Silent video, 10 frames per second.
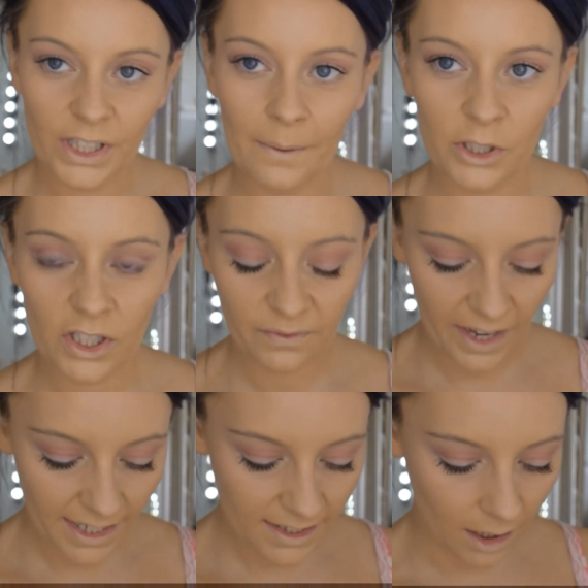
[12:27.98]
It's just
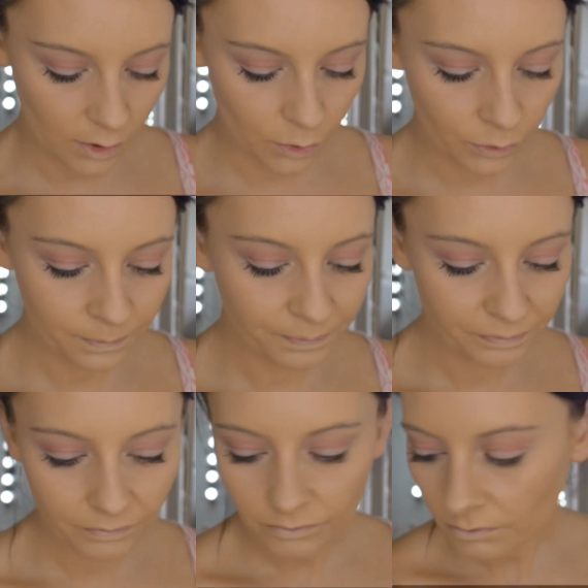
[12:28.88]
very subtle,
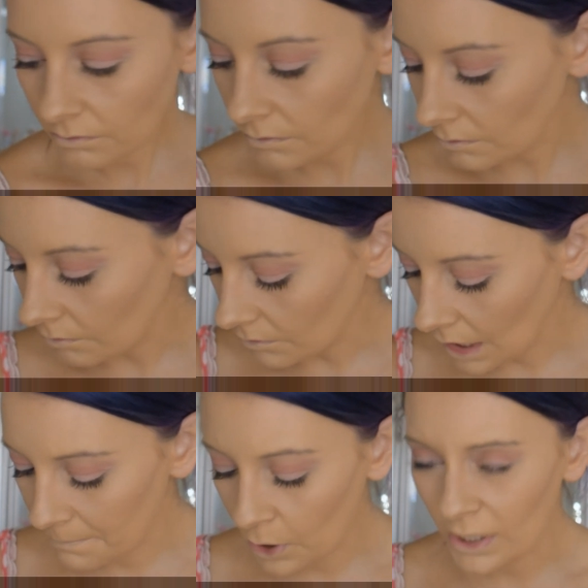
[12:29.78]

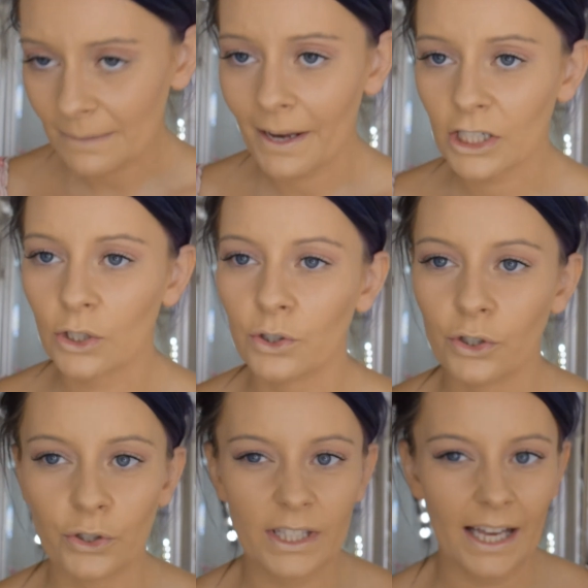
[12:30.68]
and because I'm actually going to
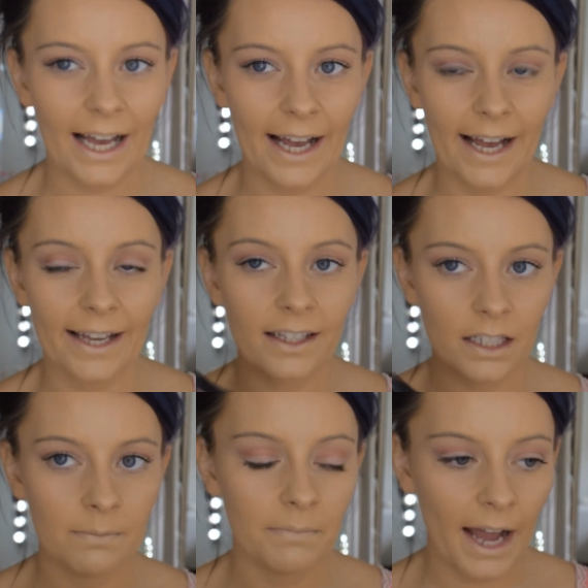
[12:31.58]
use a
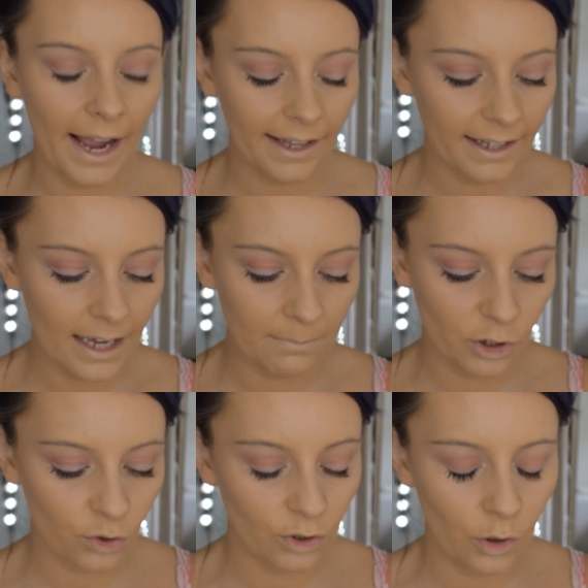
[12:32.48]
cream highlight, I'm
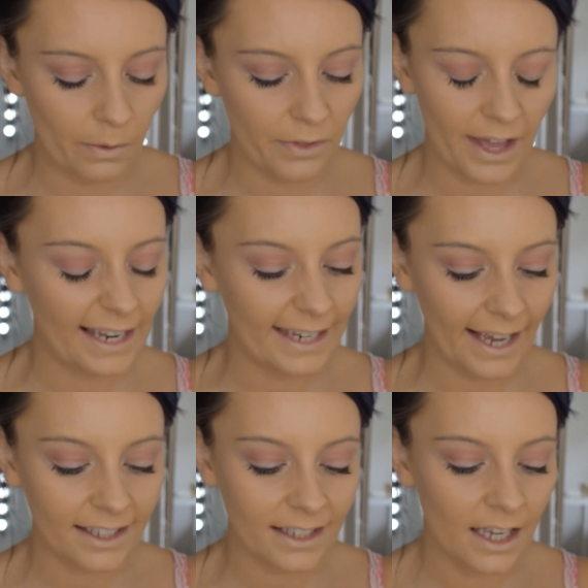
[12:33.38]
just going to go on with that
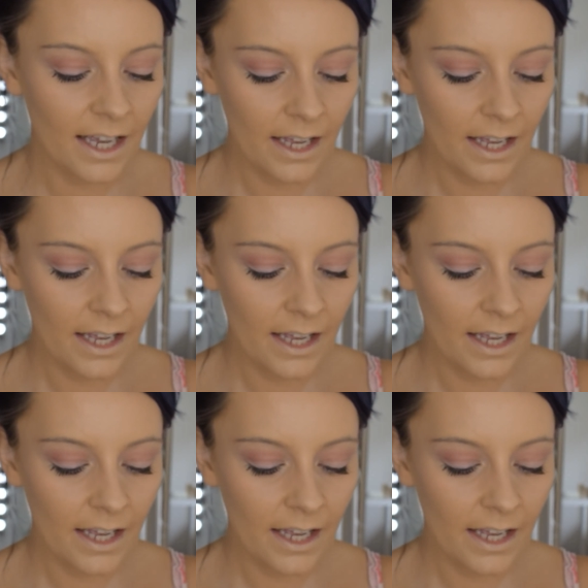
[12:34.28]
next.